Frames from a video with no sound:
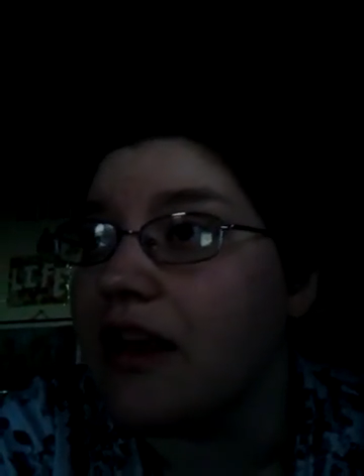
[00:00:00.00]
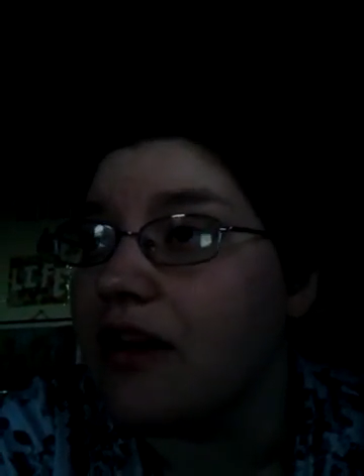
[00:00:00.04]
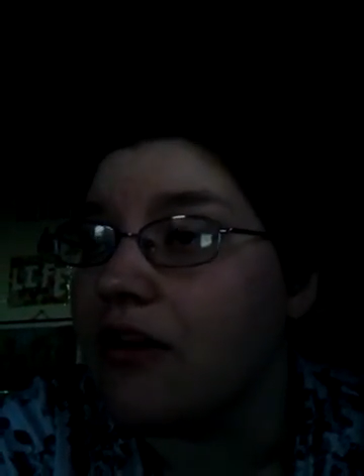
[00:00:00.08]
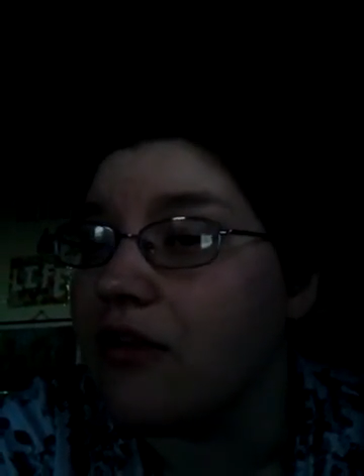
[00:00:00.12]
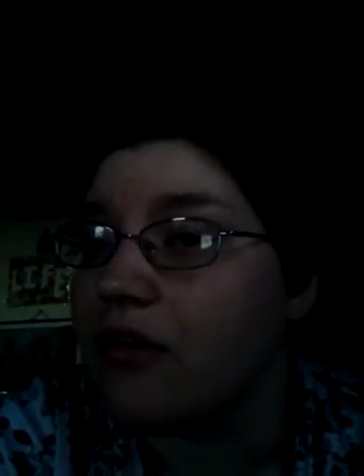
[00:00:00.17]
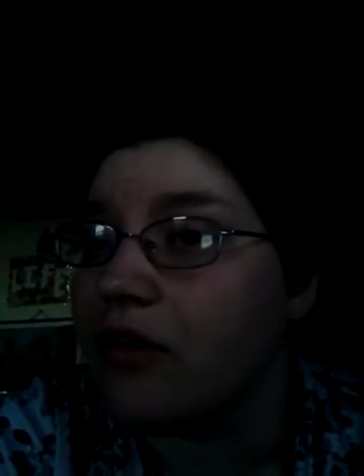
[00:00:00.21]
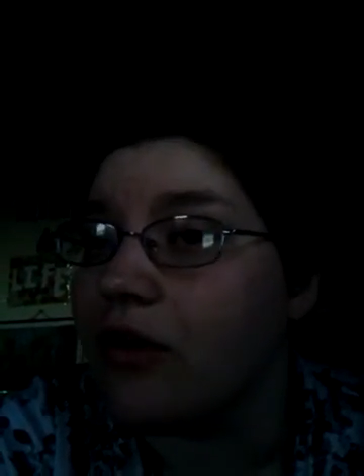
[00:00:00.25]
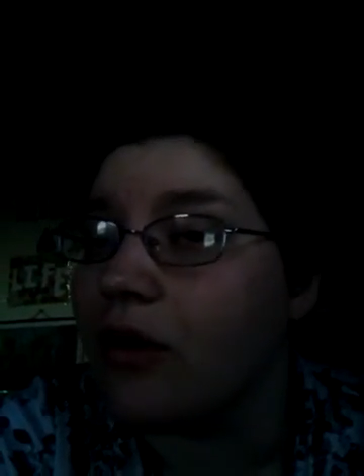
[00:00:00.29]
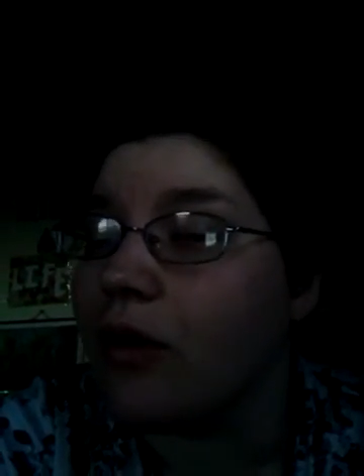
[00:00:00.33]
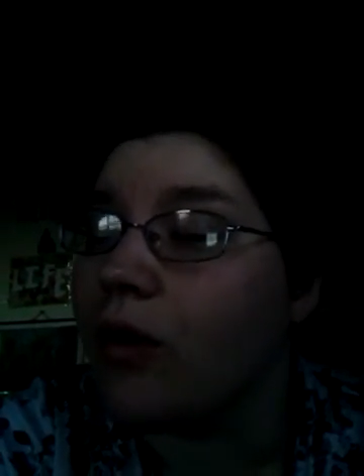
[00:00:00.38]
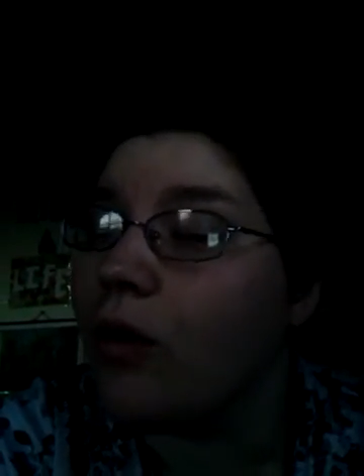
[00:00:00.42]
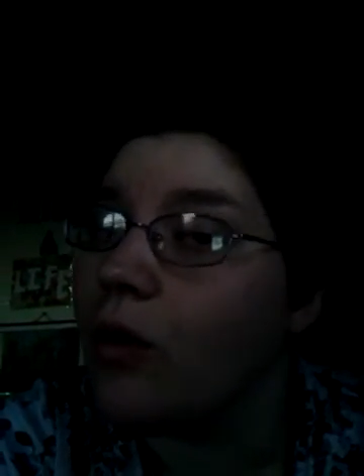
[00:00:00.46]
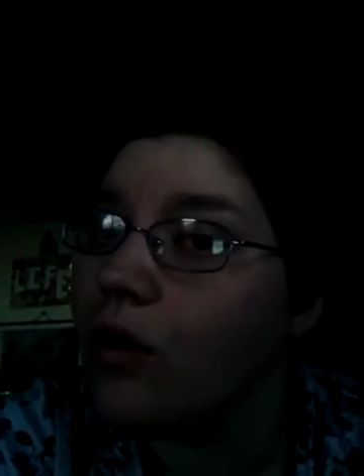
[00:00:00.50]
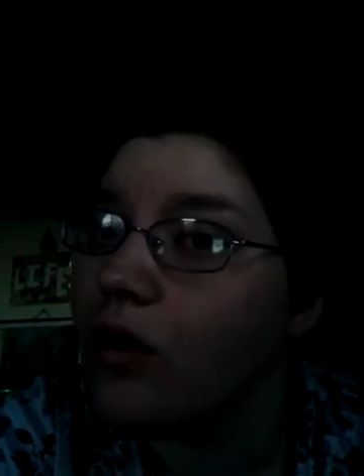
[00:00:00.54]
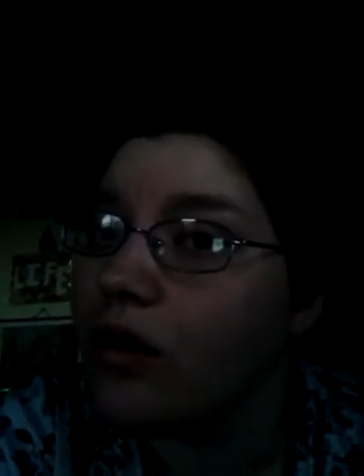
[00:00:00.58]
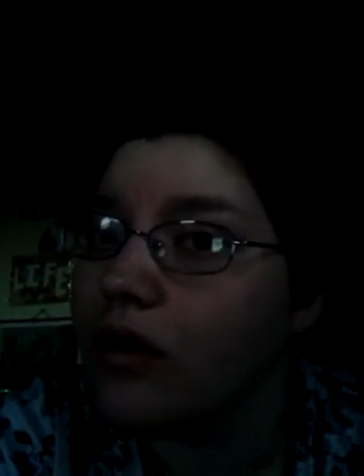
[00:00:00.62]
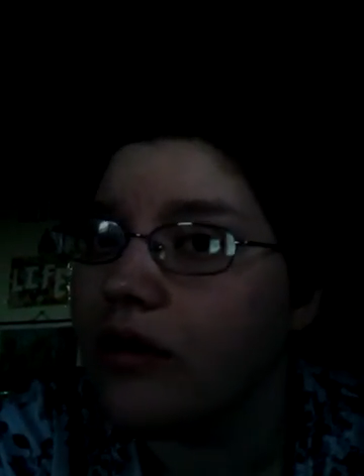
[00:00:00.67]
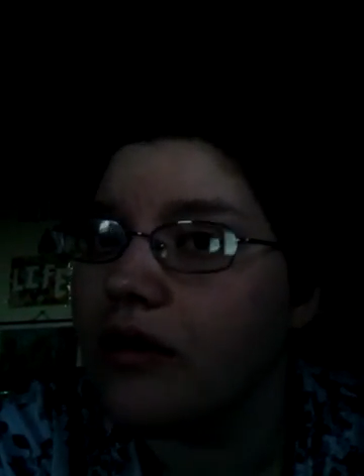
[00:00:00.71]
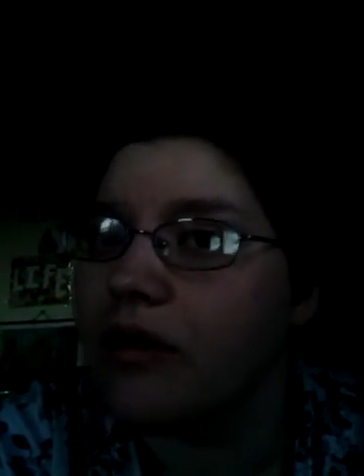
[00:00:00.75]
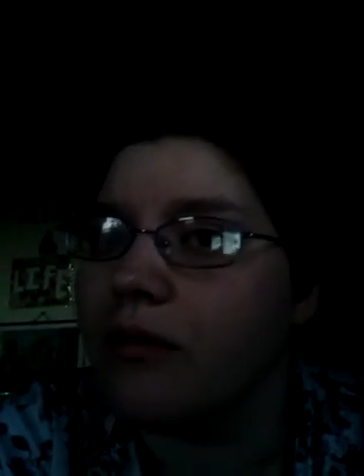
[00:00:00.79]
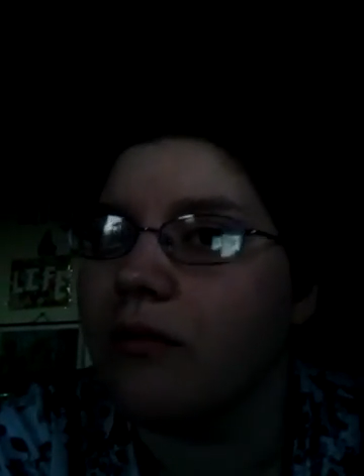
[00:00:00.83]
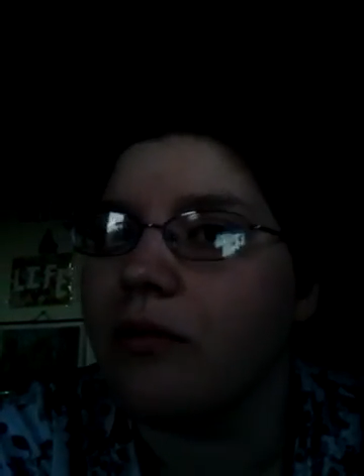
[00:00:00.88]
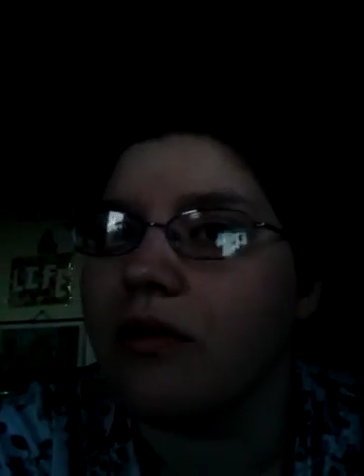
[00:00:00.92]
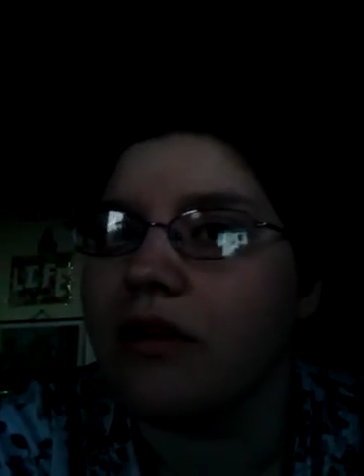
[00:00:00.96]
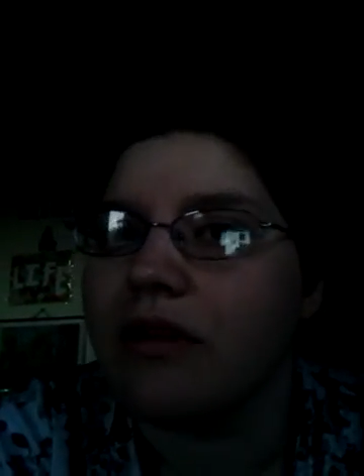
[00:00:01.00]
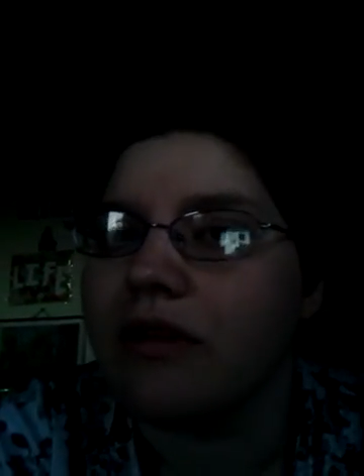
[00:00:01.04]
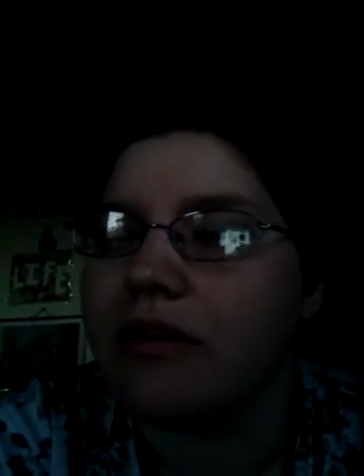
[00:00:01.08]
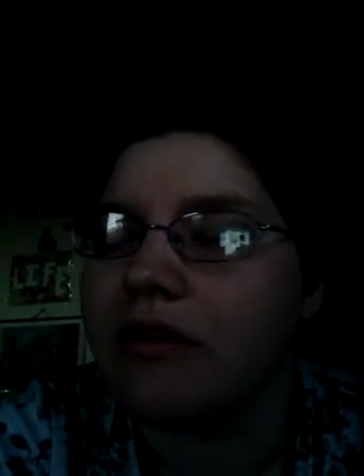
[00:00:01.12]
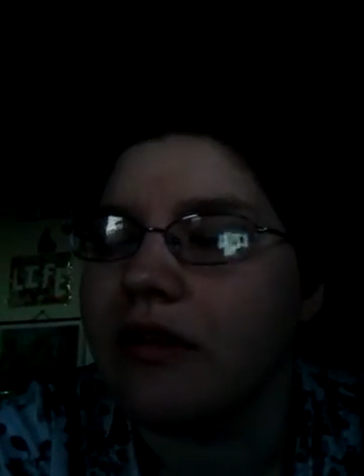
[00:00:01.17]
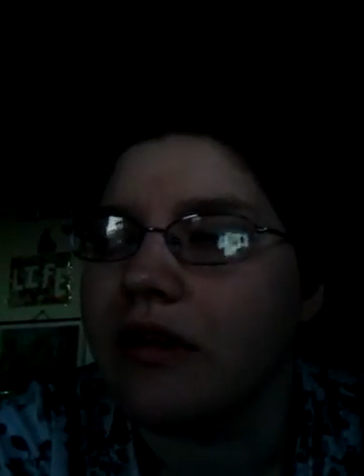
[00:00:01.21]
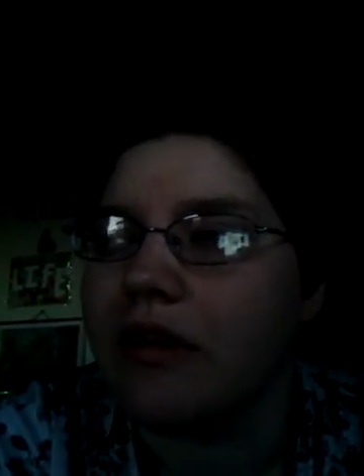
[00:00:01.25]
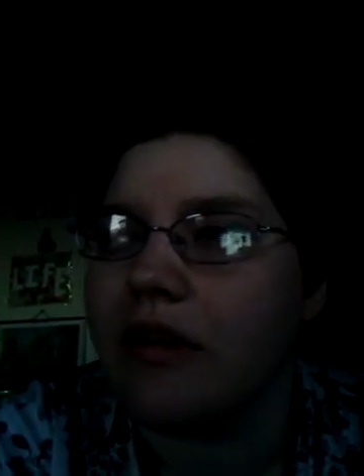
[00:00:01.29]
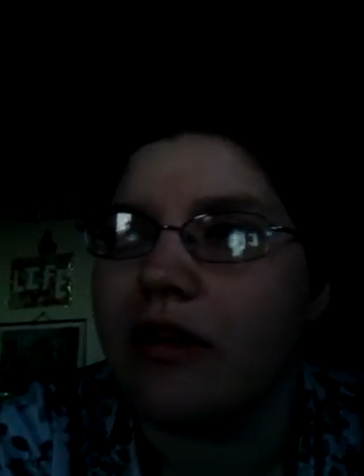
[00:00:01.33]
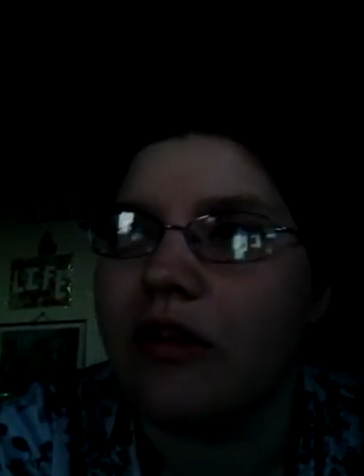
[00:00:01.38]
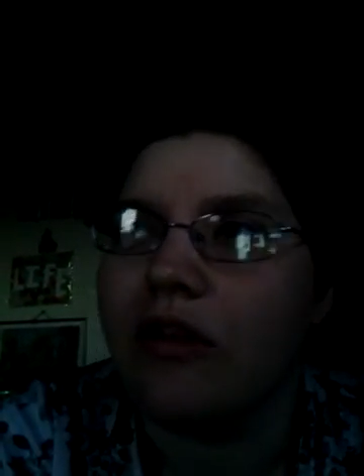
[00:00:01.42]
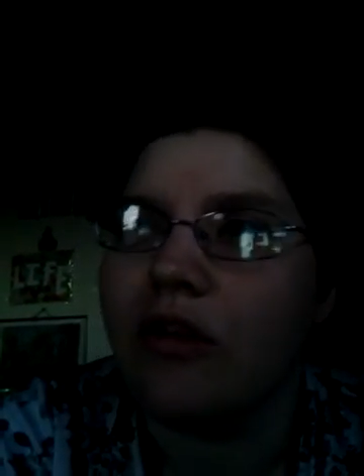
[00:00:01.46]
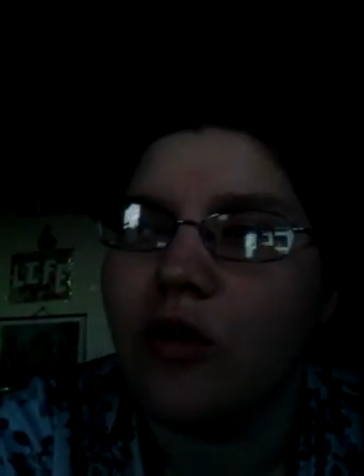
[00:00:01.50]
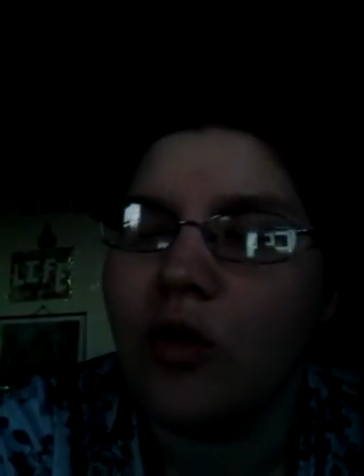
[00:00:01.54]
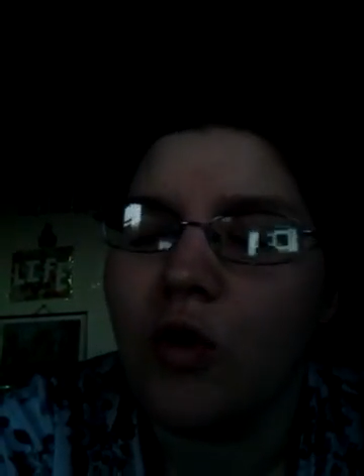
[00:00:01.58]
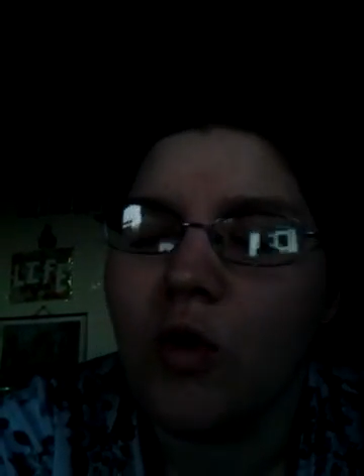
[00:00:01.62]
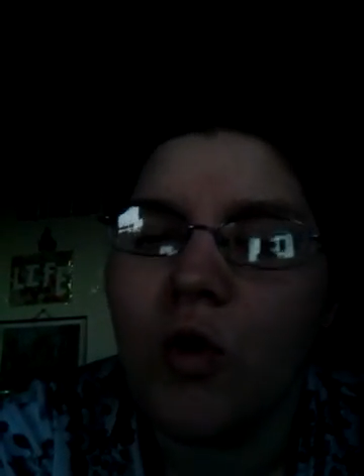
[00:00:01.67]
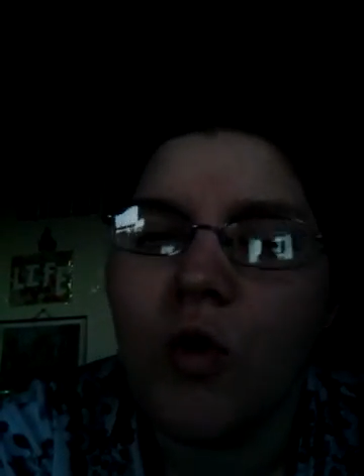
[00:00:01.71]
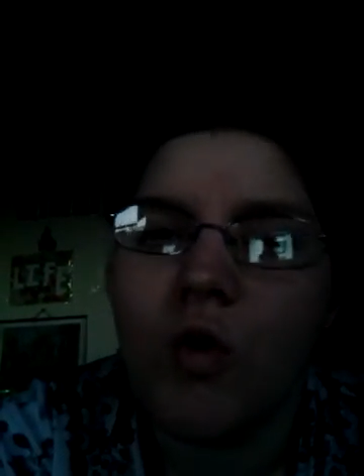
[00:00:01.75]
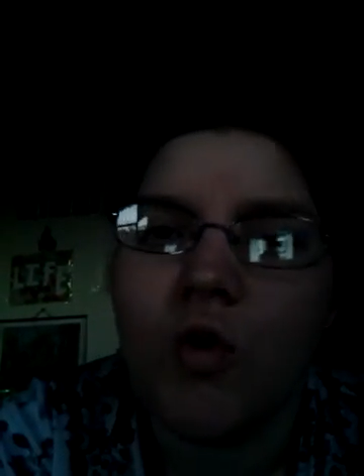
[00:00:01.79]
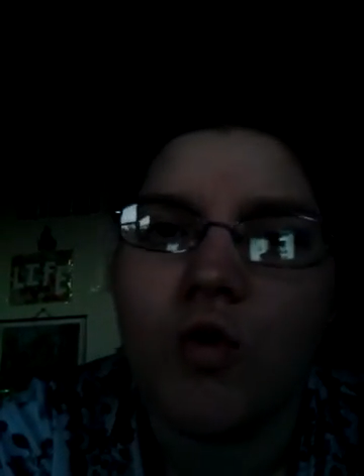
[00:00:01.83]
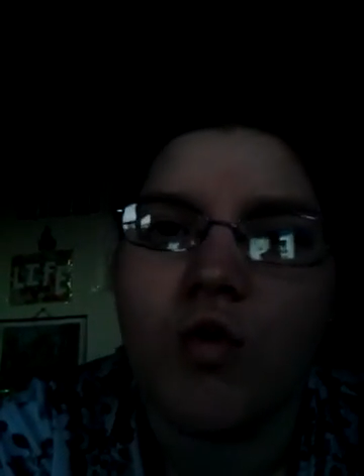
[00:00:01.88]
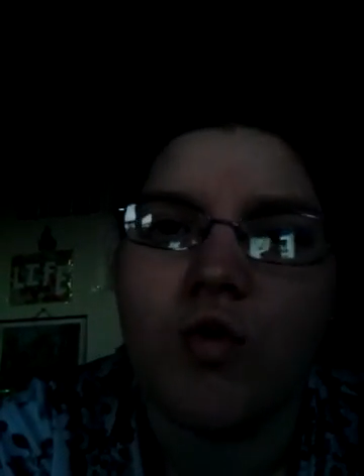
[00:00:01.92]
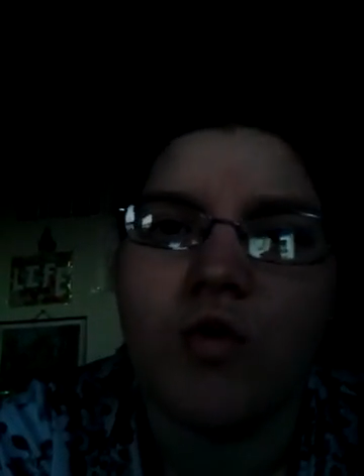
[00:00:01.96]
ears of corn in one sitting,
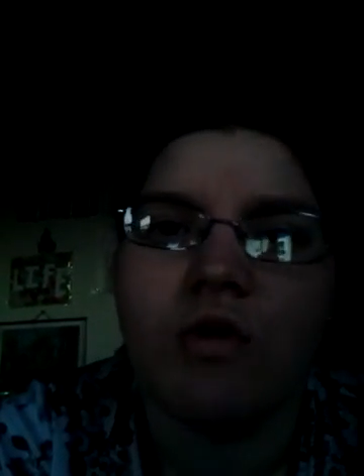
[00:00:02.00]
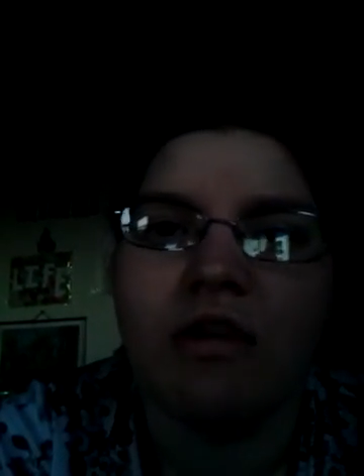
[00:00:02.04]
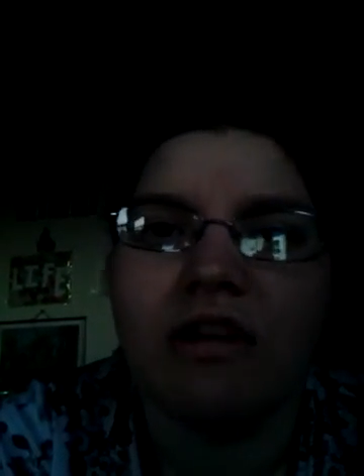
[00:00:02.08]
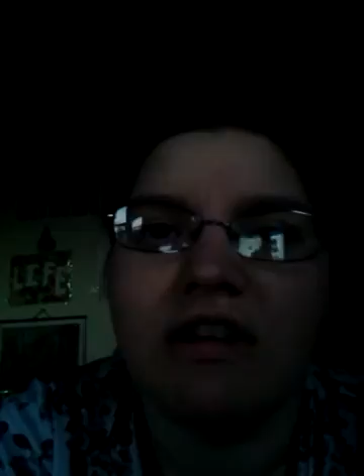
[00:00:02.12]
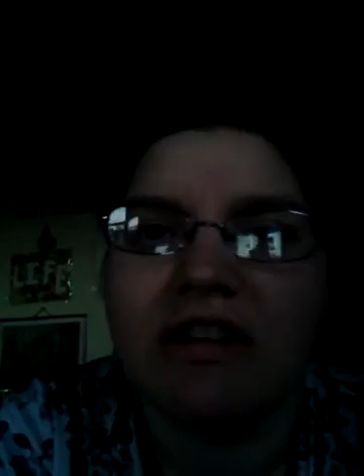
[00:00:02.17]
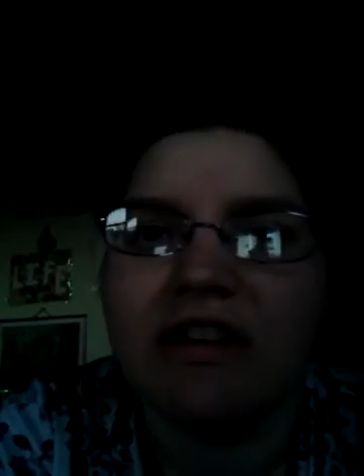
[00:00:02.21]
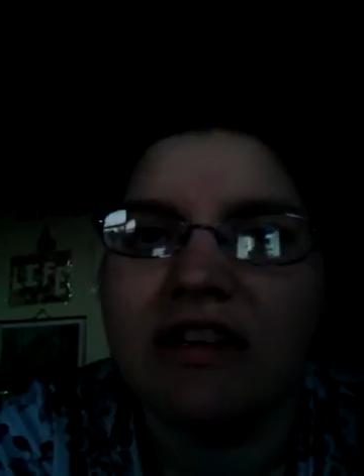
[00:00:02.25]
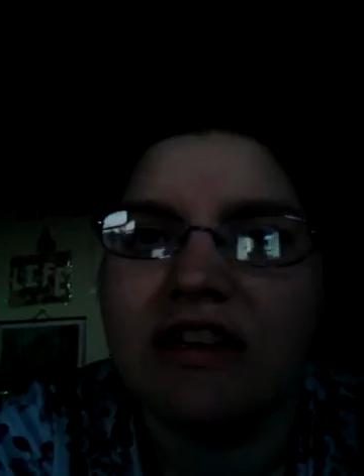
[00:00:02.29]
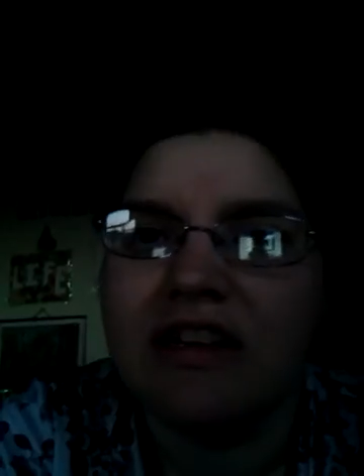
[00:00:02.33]
too.